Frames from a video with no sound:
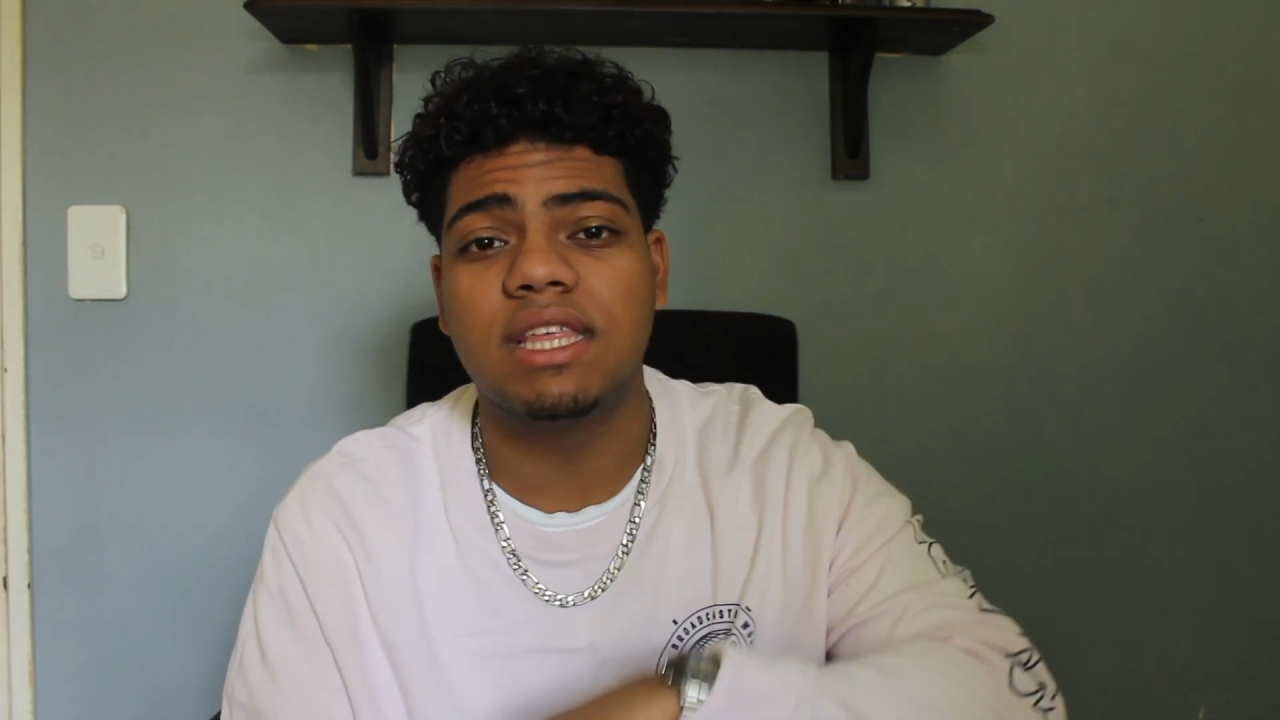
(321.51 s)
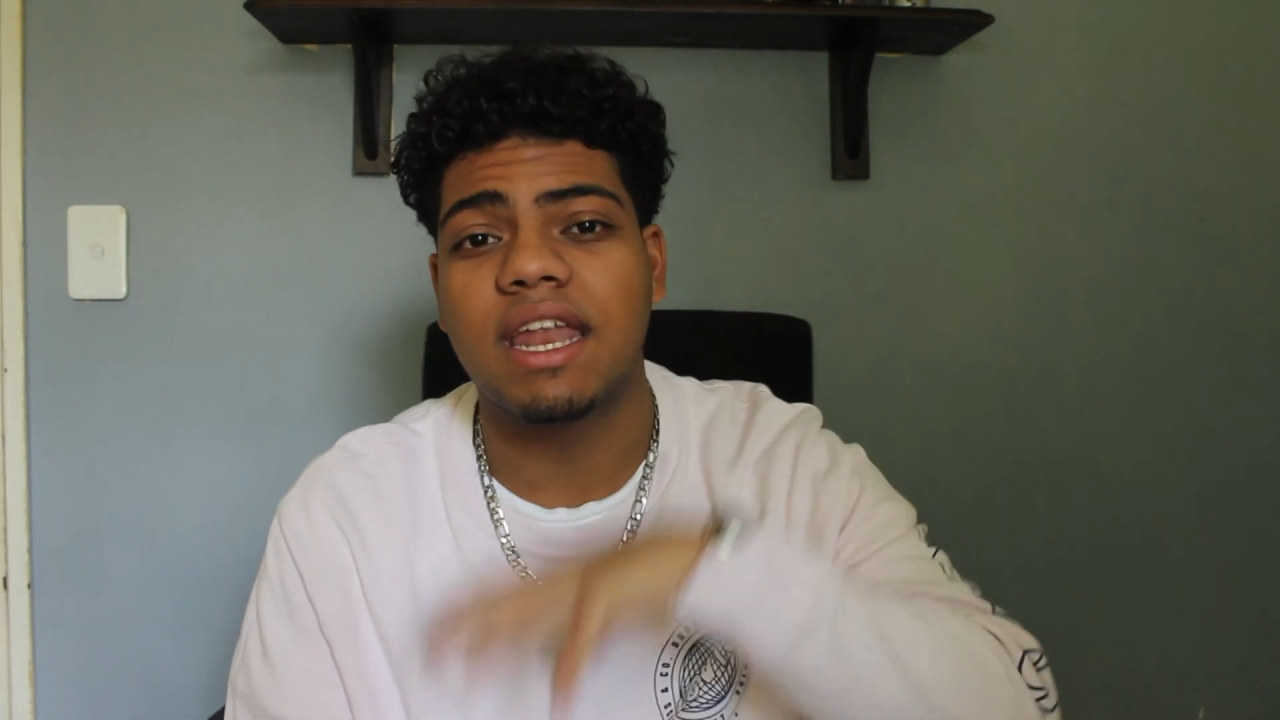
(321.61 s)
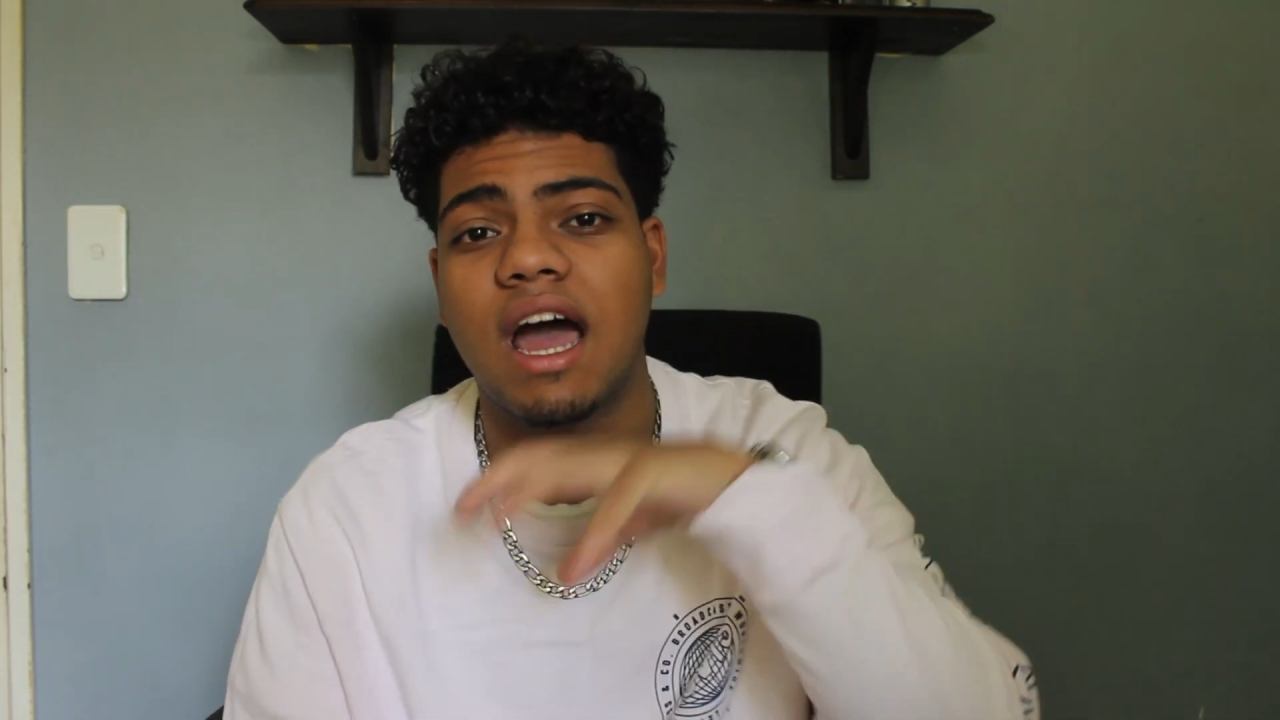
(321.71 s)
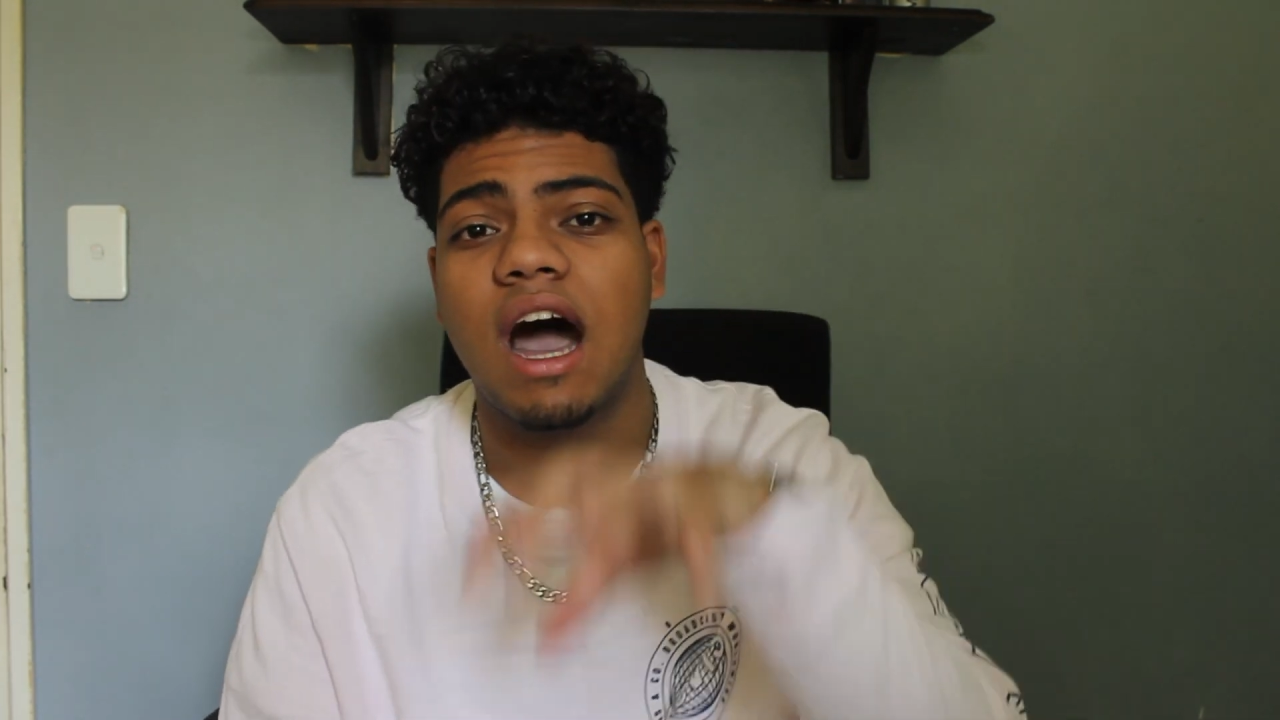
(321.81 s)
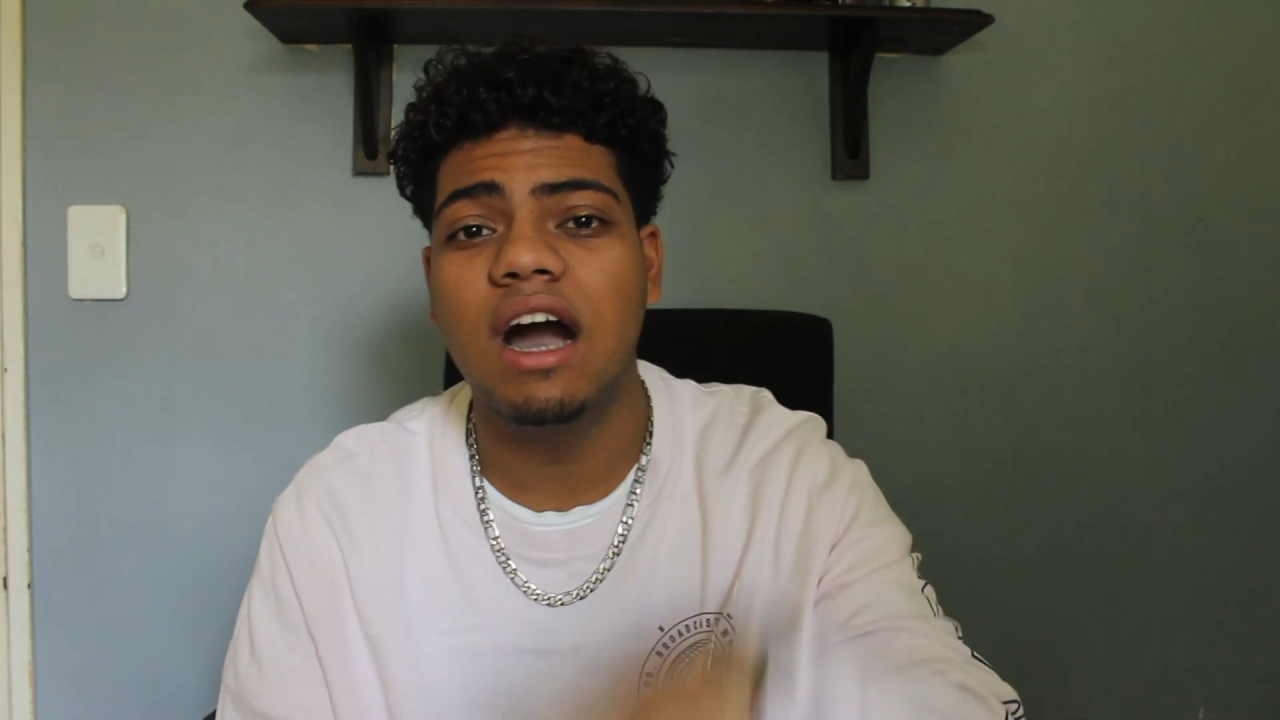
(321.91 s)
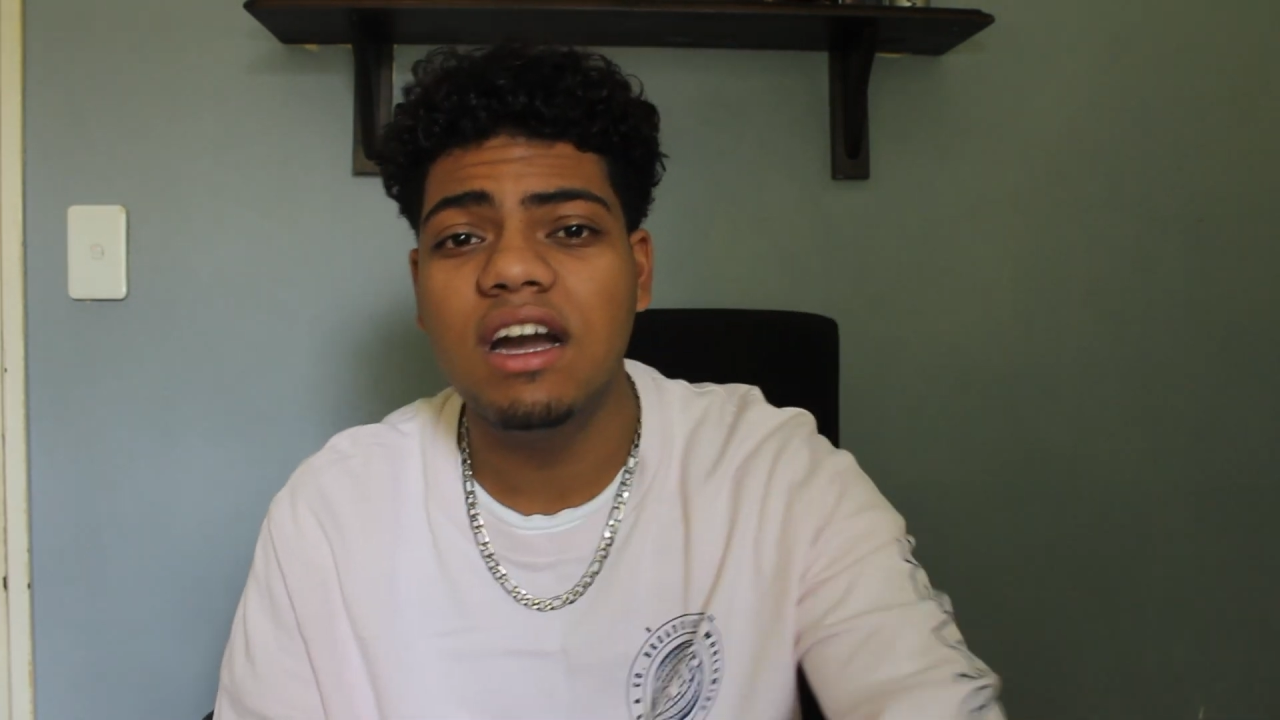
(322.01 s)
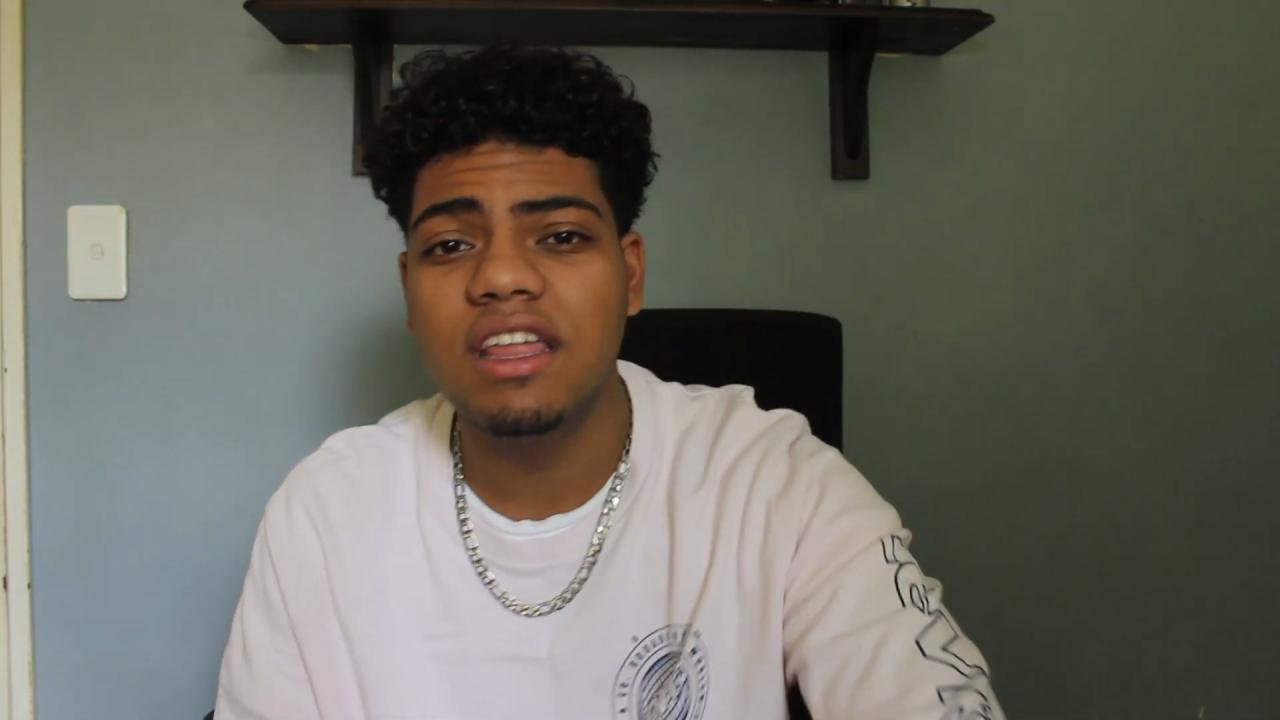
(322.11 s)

that hunger